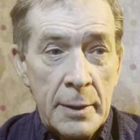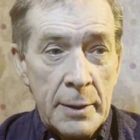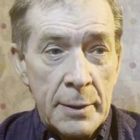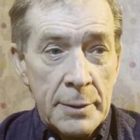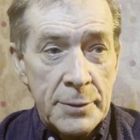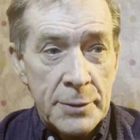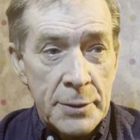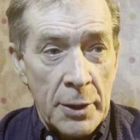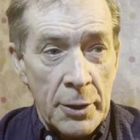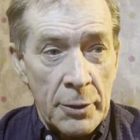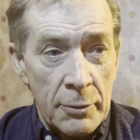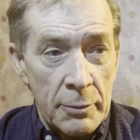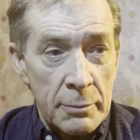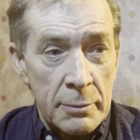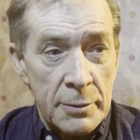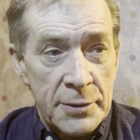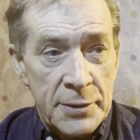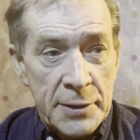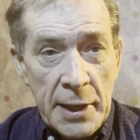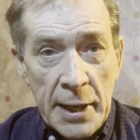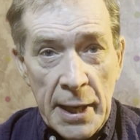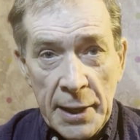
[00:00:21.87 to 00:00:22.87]
So
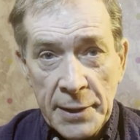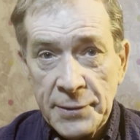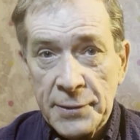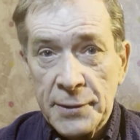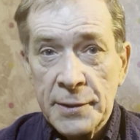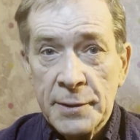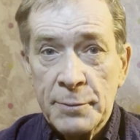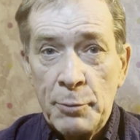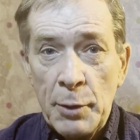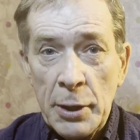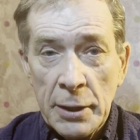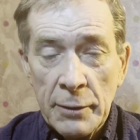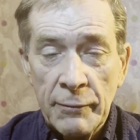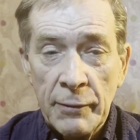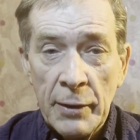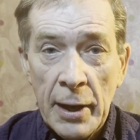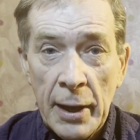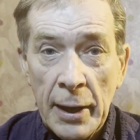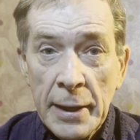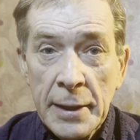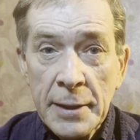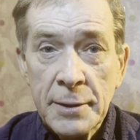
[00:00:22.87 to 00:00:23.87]
c is the speed of
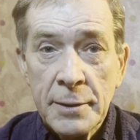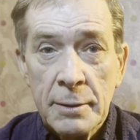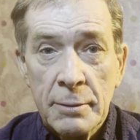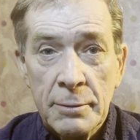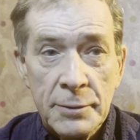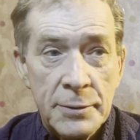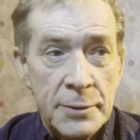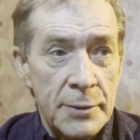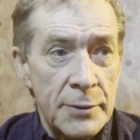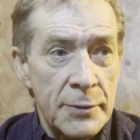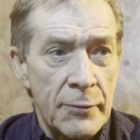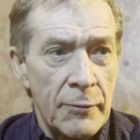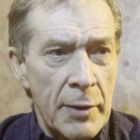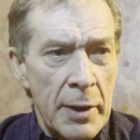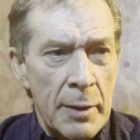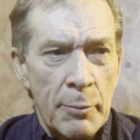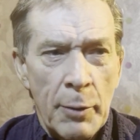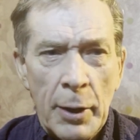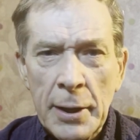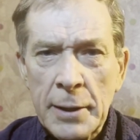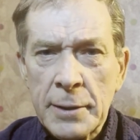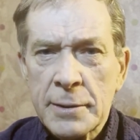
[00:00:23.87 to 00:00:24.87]
light, which is 3
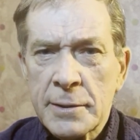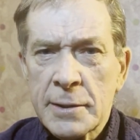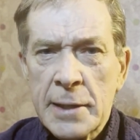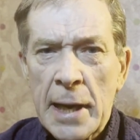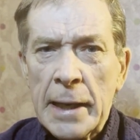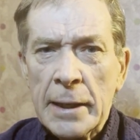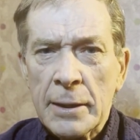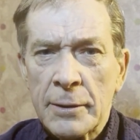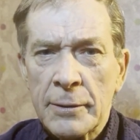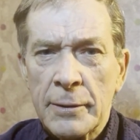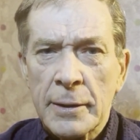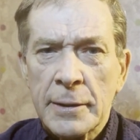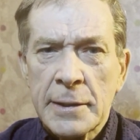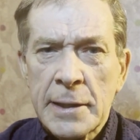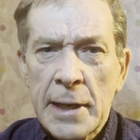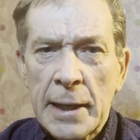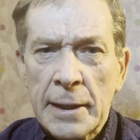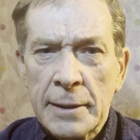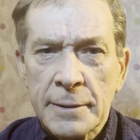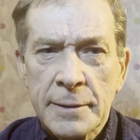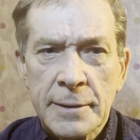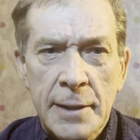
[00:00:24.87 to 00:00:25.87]
×
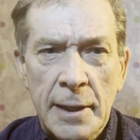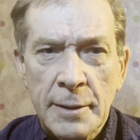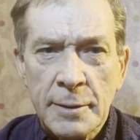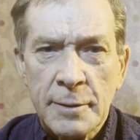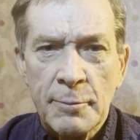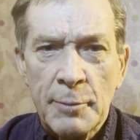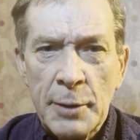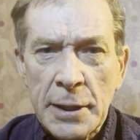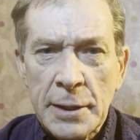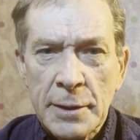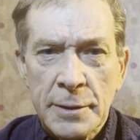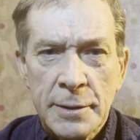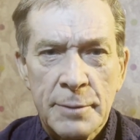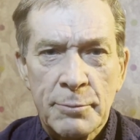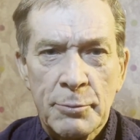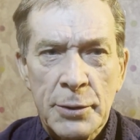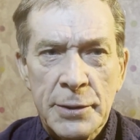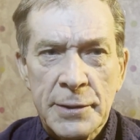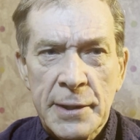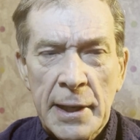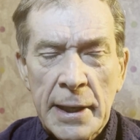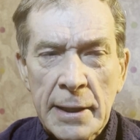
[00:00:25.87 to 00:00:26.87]
10⁻³ centimeters
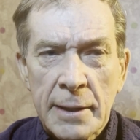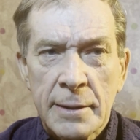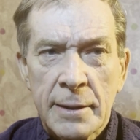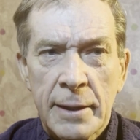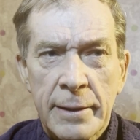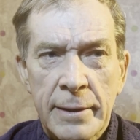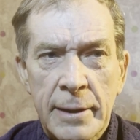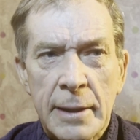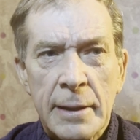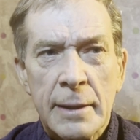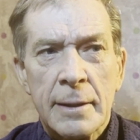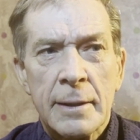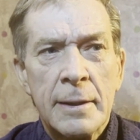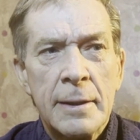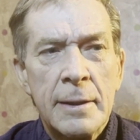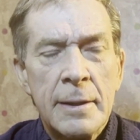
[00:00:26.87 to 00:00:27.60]
per second, I think.